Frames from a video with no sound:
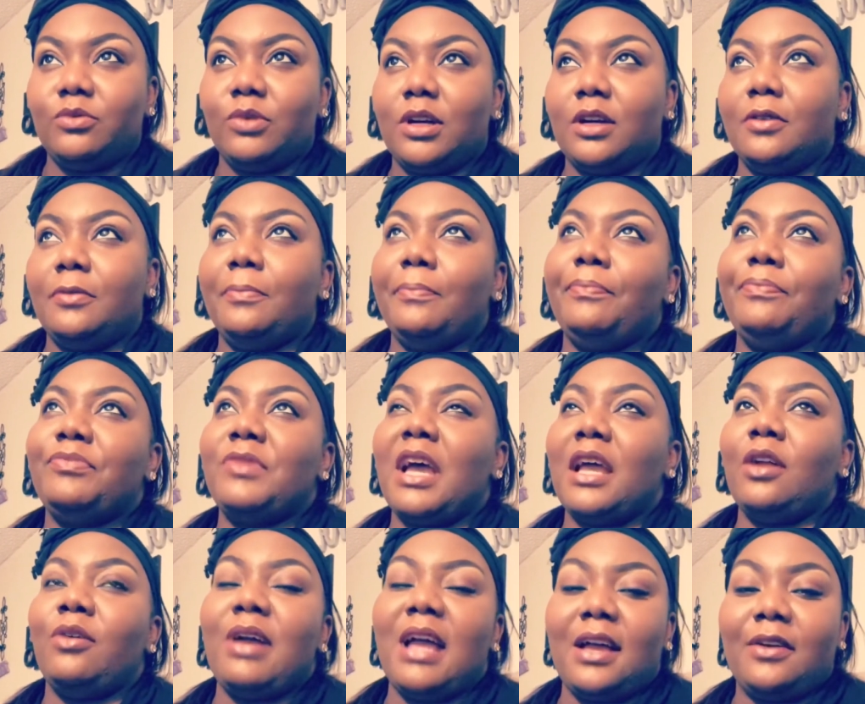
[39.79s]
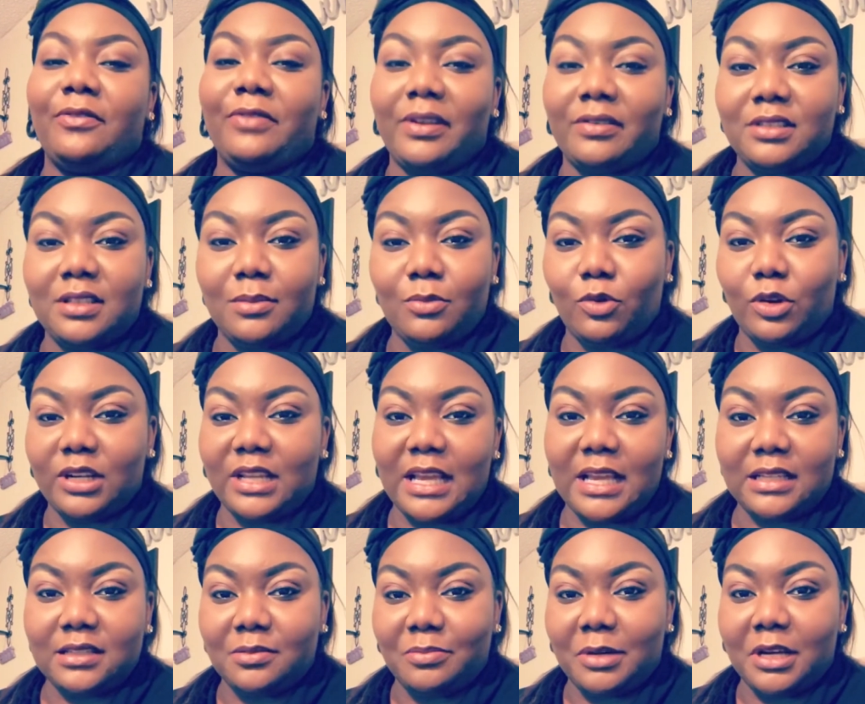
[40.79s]
Well, I don't have 15 more
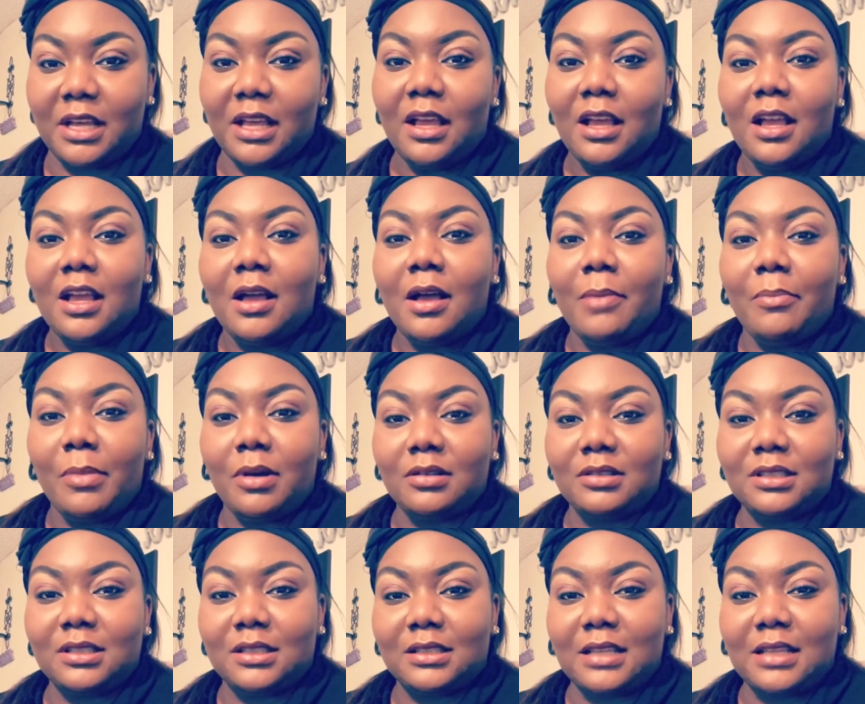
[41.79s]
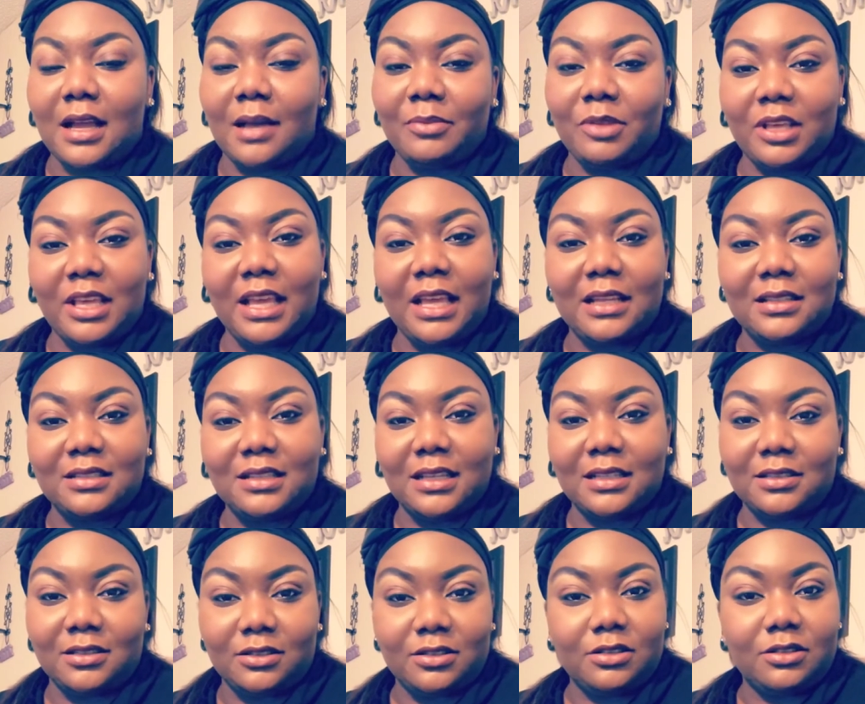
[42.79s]
days, but most of the time you can't
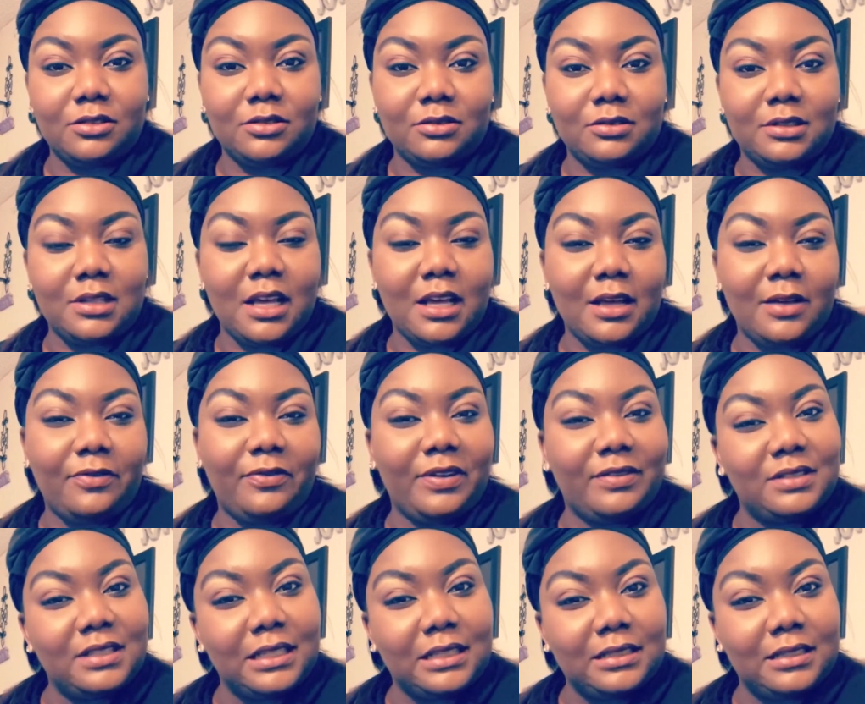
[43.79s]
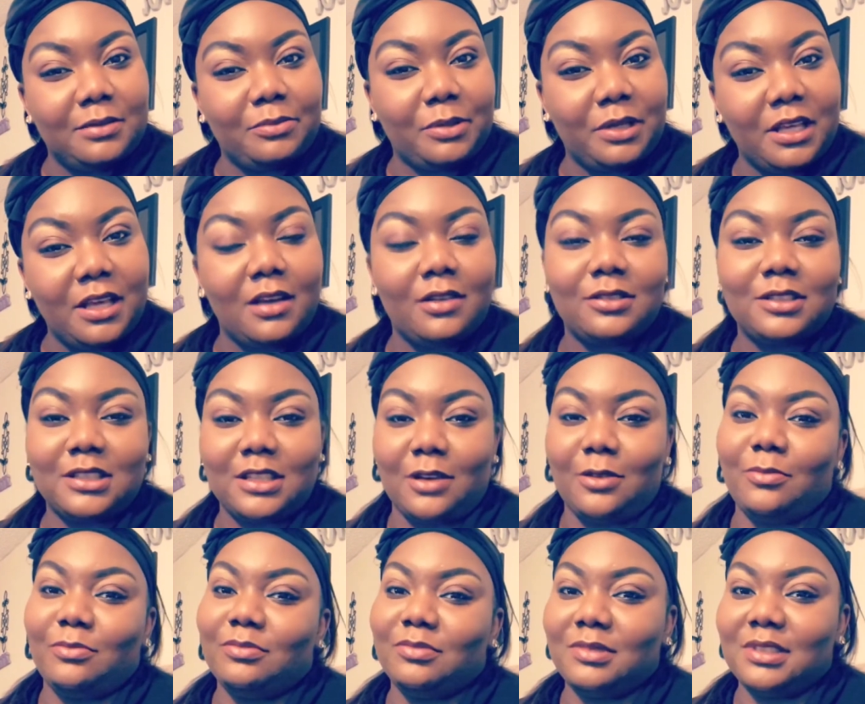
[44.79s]
test until 15 DPO,
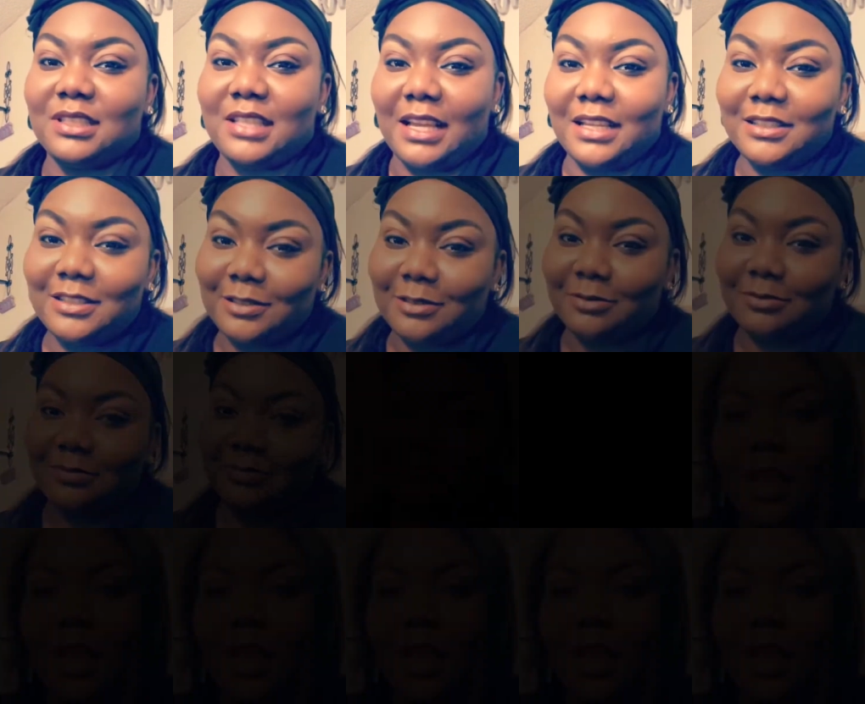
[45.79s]
so stay tuned.